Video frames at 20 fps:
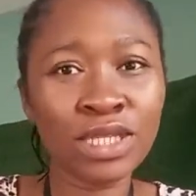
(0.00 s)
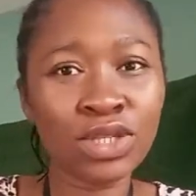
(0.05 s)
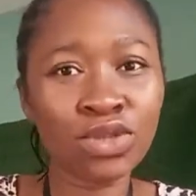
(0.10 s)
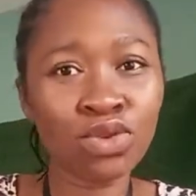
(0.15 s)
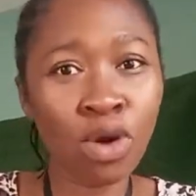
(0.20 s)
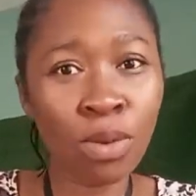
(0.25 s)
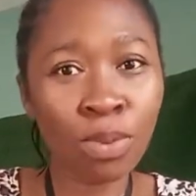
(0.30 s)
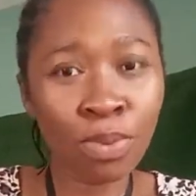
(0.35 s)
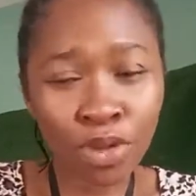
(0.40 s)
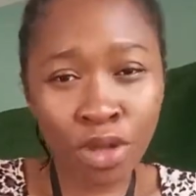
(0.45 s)
It
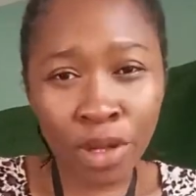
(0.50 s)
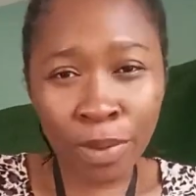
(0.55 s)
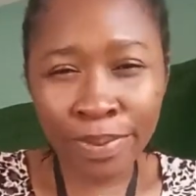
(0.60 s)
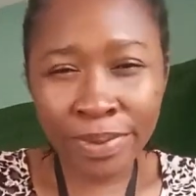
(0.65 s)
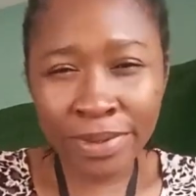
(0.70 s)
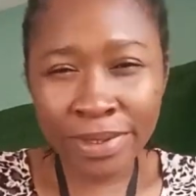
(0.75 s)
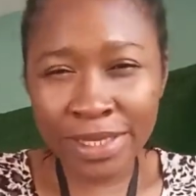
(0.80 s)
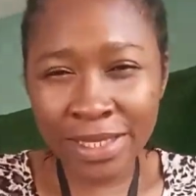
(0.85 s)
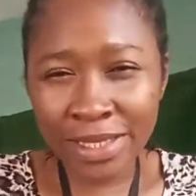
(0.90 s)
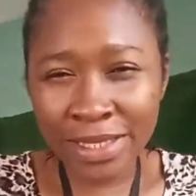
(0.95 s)
will open
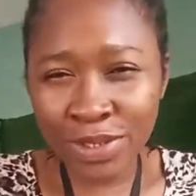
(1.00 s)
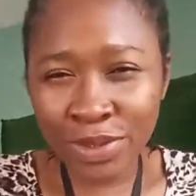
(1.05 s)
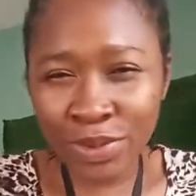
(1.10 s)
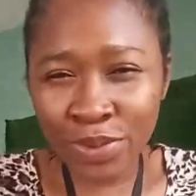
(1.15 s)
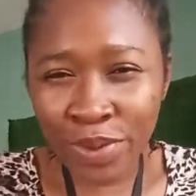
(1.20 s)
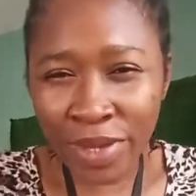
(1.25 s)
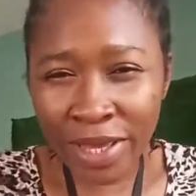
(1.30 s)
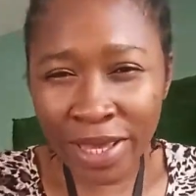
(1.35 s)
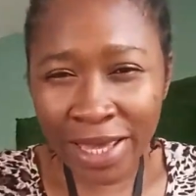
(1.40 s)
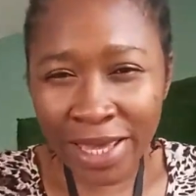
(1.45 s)
up this
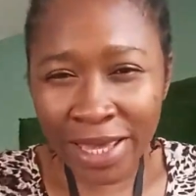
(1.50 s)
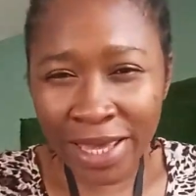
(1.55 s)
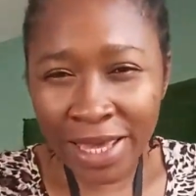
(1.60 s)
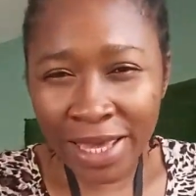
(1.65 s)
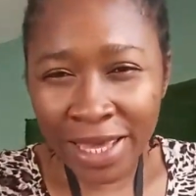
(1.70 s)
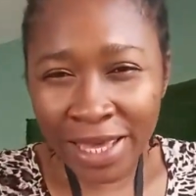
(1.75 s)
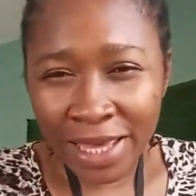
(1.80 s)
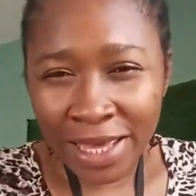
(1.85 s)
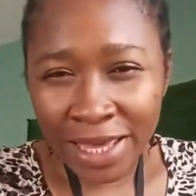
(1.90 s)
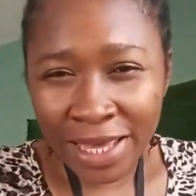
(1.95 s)
way.
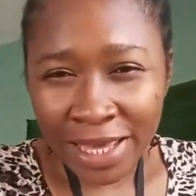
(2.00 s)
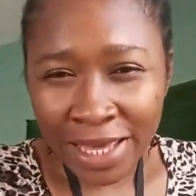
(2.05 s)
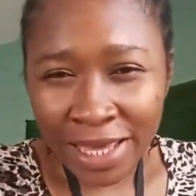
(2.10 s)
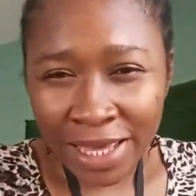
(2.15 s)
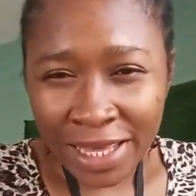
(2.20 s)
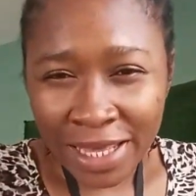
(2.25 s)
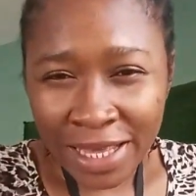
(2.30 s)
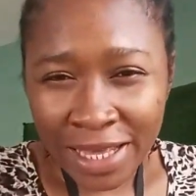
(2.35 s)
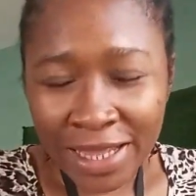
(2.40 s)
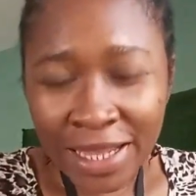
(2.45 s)

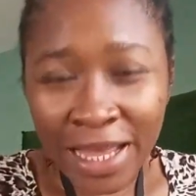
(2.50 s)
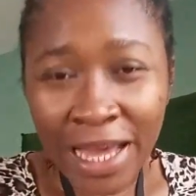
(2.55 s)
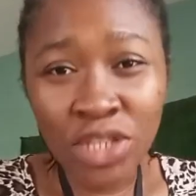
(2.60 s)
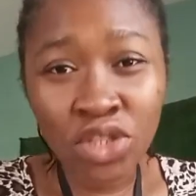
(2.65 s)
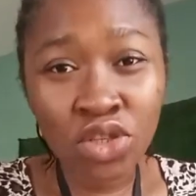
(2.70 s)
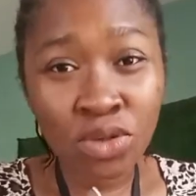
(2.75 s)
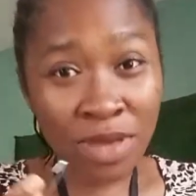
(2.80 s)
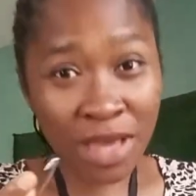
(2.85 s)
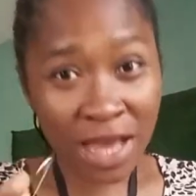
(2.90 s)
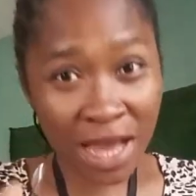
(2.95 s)
Now
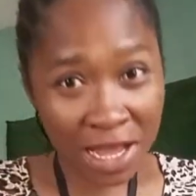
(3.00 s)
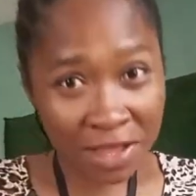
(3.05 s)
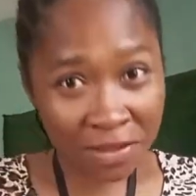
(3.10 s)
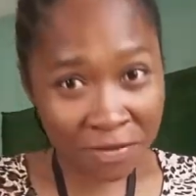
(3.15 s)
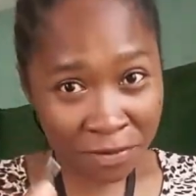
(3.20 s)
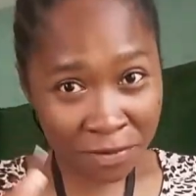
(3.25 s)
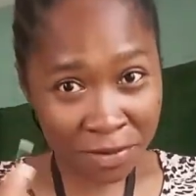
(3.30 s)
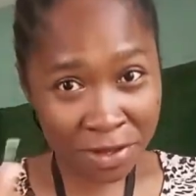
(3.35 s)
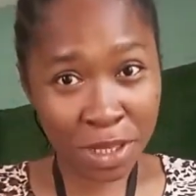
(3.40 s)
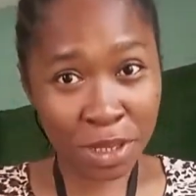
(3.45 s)
it will be hard
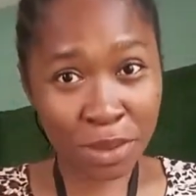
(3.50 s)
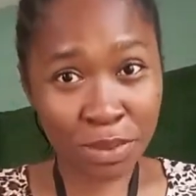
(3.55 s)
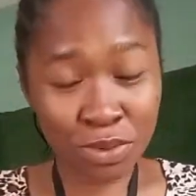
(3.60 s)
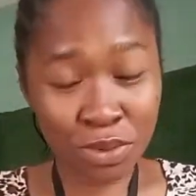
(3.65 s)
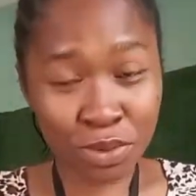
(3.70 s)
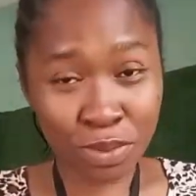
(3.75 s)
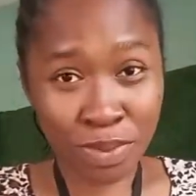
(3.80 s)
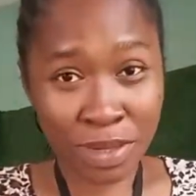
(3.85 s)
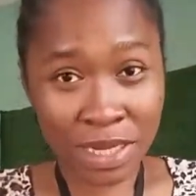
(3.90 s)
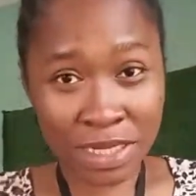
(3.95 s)
for them
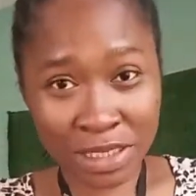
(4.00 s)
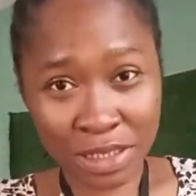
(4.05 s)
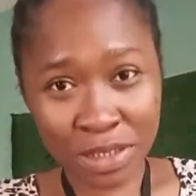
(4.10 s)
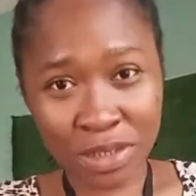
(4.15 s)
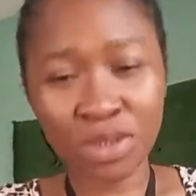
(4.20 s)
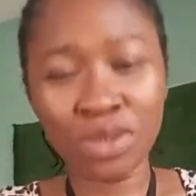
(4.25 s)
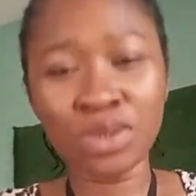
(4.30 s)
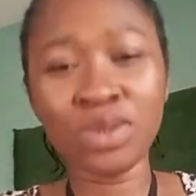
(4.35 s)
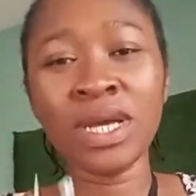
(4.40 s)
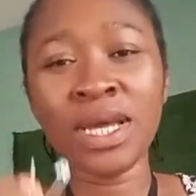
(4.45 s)
to pass
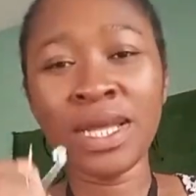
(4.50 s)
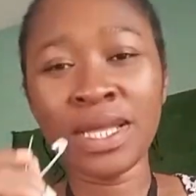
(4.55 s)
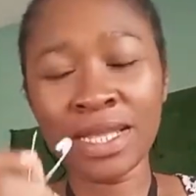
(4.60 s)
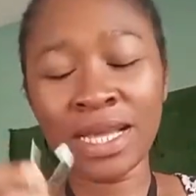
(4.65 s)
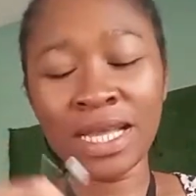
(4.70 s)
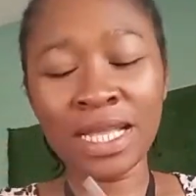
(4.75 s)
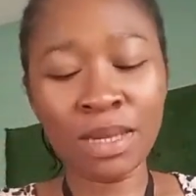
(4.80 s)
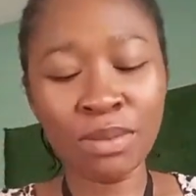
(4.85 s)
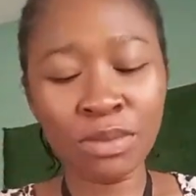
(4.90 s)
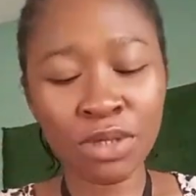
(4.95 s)
it through.
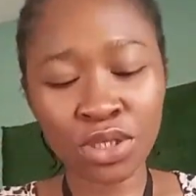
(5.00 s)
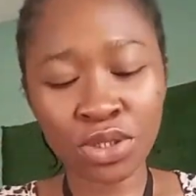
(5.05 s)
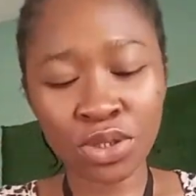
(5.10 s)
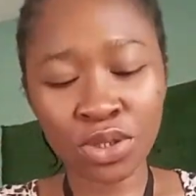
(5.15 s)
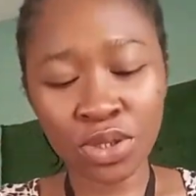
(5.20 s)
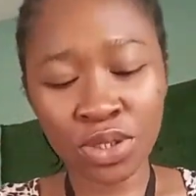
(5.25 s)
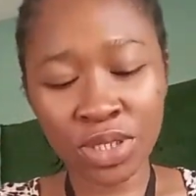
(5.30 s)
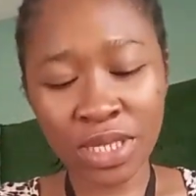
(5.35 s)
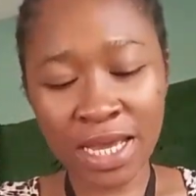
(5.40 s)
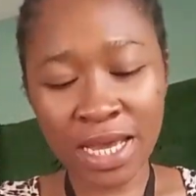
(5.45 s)
Now let me show
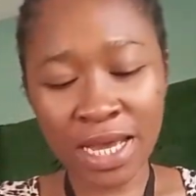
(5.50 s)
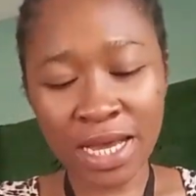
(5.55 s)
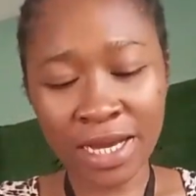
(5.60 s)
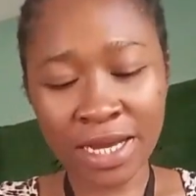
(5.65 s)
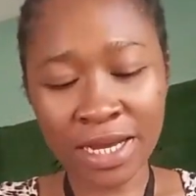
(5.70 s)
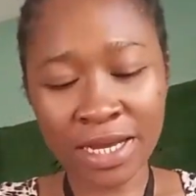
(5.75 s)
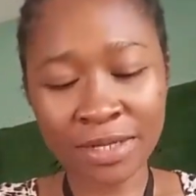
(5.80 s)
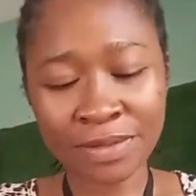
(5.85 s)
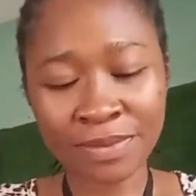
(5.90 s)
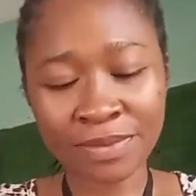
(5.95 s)
you the
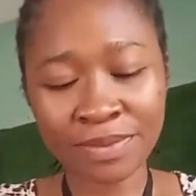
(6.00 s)
hack.